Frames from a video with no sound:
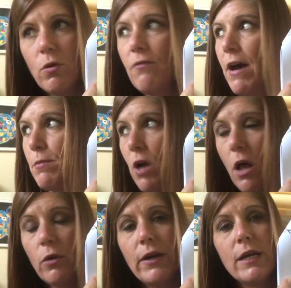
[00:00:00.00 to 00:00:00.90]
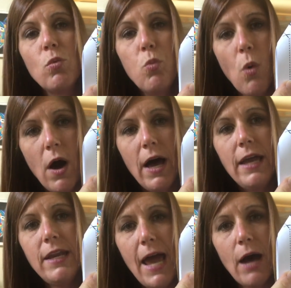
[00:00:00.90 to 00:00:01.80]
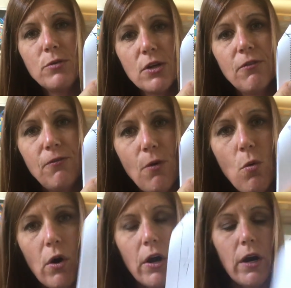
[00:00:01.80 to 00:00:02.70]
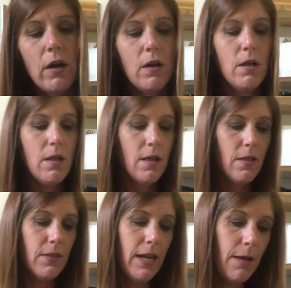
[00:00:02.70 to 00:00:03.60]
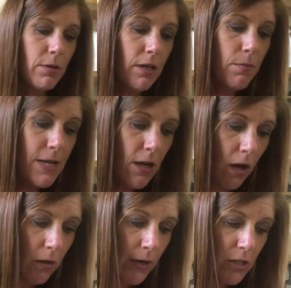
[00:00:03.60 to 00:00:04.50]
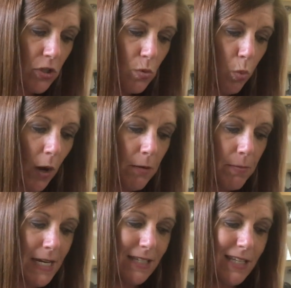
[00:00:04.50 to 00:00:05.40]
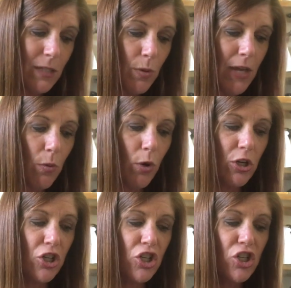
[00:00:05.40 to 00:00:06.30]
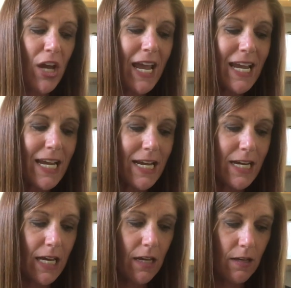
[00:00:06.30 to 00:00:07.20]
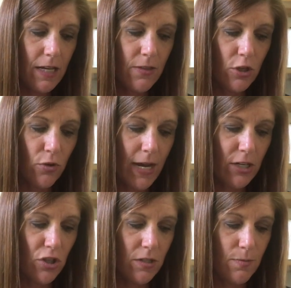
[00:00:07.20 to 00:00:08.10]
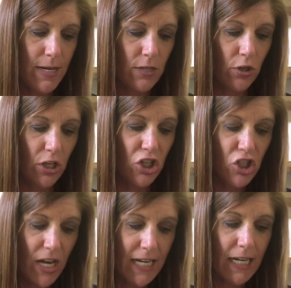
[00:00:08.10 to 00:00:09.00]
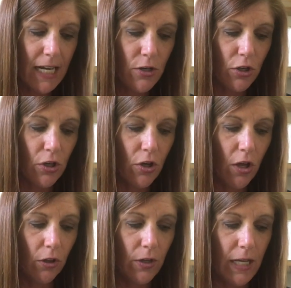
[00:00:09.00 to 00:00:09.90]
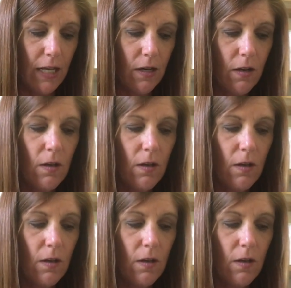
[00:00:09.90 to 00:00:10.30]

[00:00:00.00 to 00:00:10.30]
Well, if I'm coloring 1 out of 4, then I'm going to be coloring just one piece. That's what that word shade in the directions mean. You're going to shade it in, you're going to color it in.